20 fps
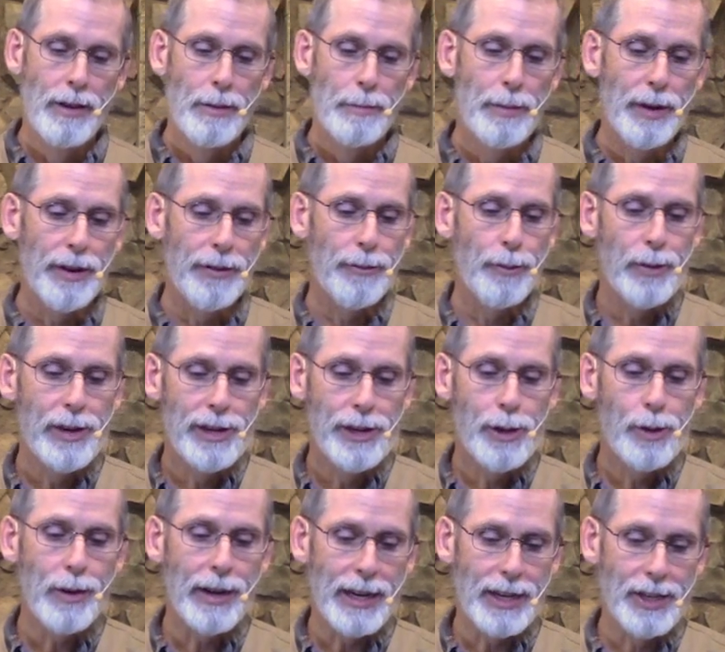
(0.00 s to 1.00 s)
But if we
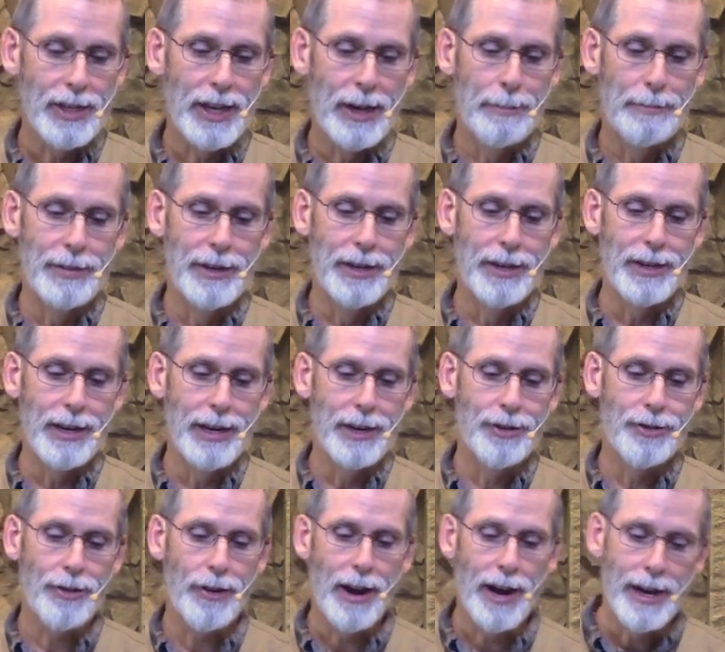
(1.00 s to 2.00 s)
do accept it and
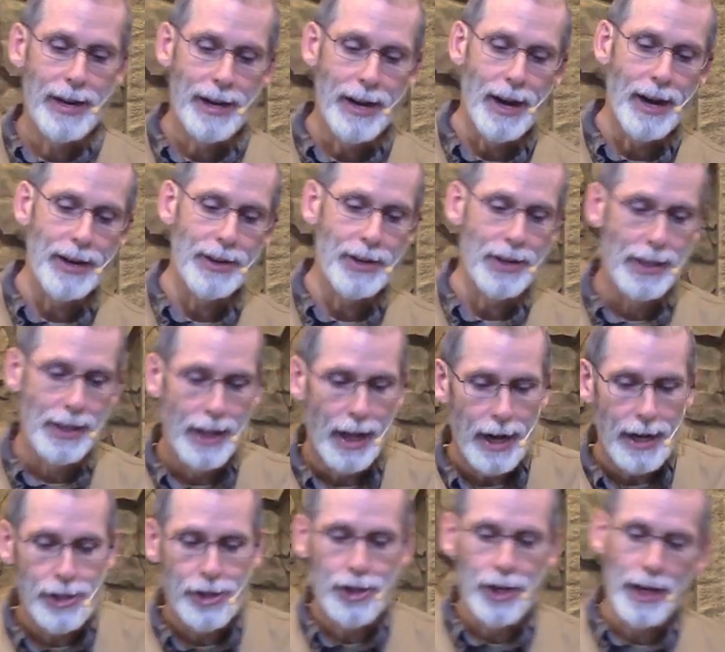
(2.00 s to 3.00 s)
try not to
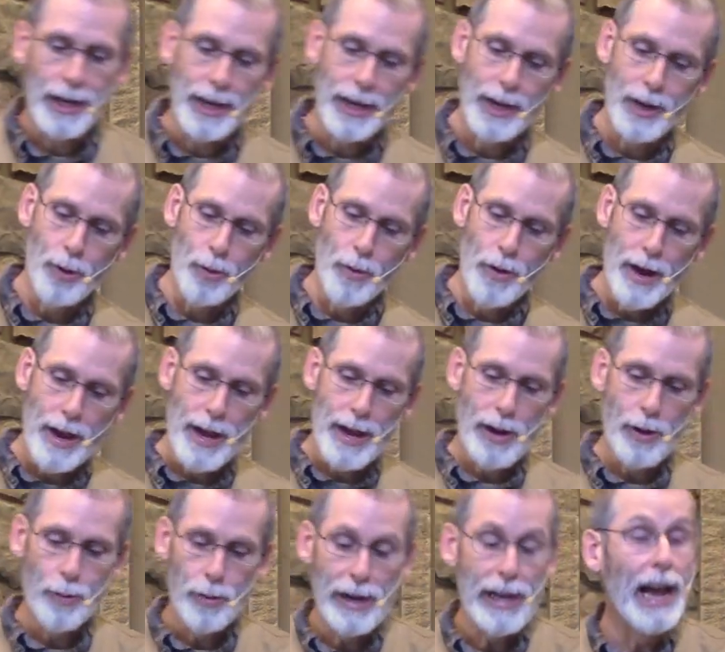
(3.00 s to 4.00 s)
logic it away,
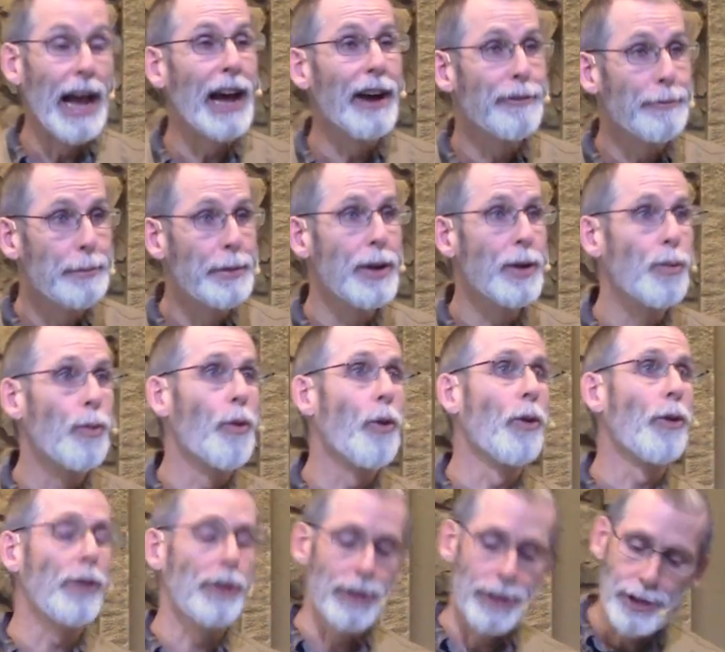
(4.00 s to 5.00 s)
we have been
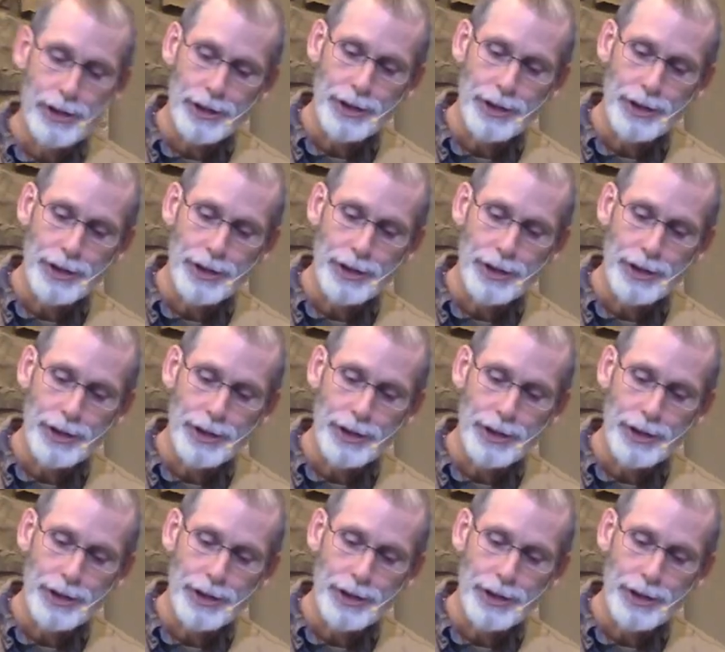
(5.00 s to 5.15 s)
warned.